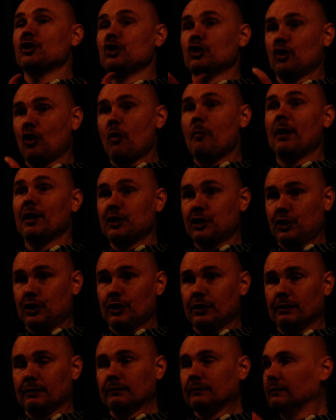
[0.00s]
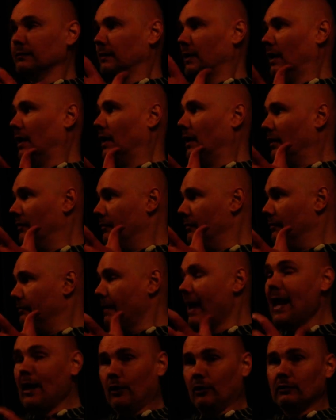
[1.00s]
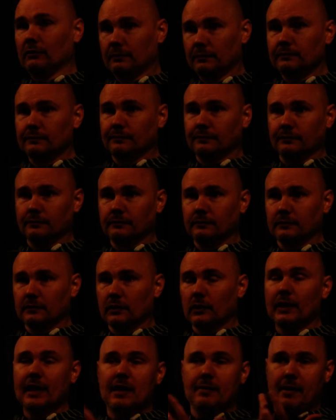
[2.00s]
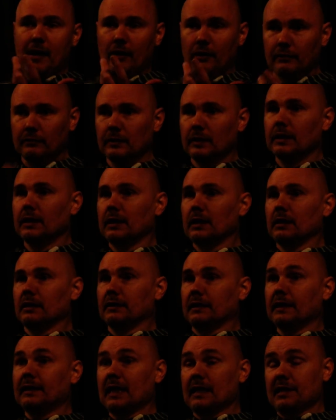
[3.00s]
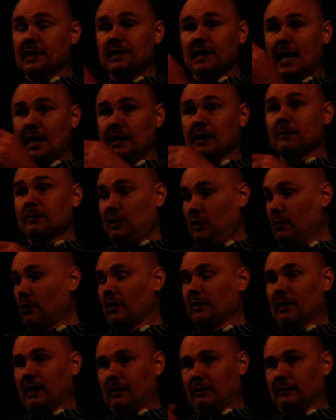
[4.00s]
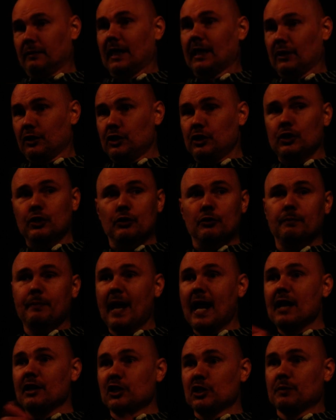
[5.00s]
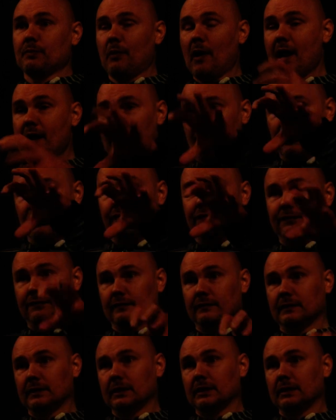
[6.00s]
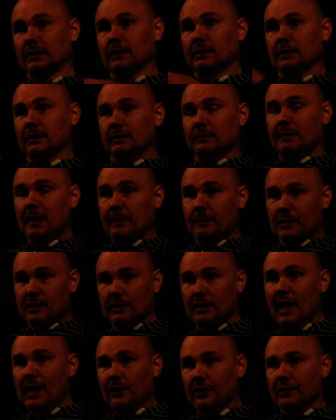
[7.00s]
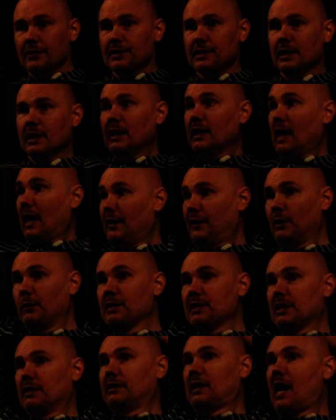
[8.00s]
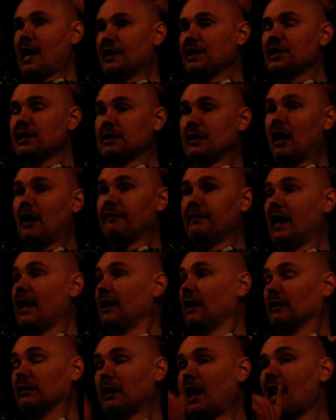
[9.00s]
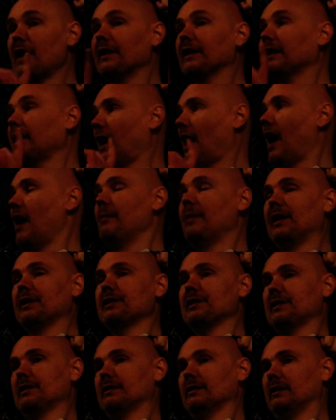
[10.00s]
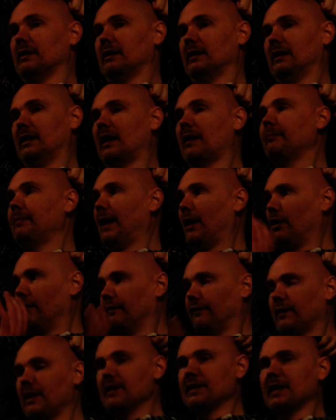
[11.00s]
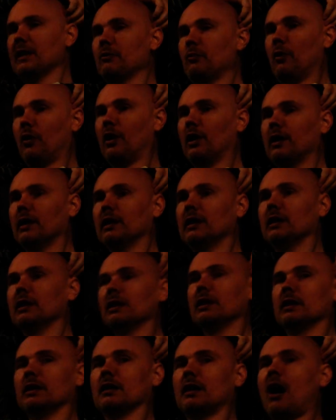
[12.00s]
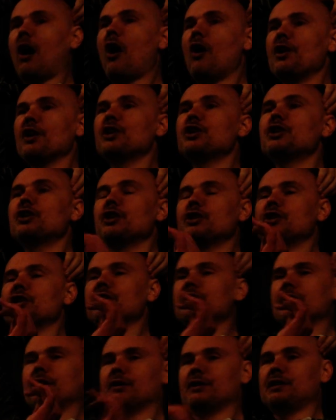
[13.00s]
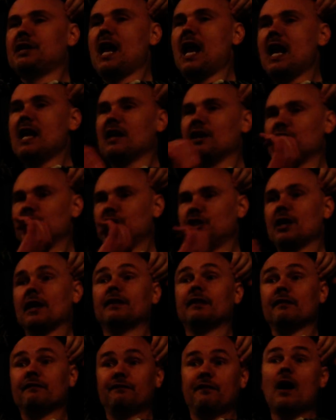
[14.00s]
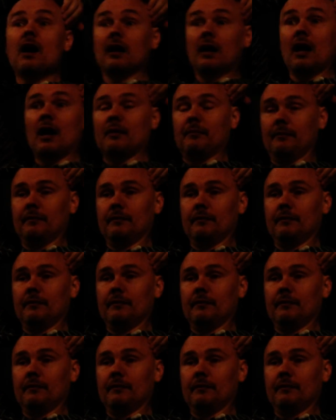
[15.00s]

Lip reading: so much mail or email that they decided to do like a 2-page spread of people's letters. And there was a lot of stuff, and a lot of the comments, and I'm paraphrasing, were artists should just entertain and shut the fuck up.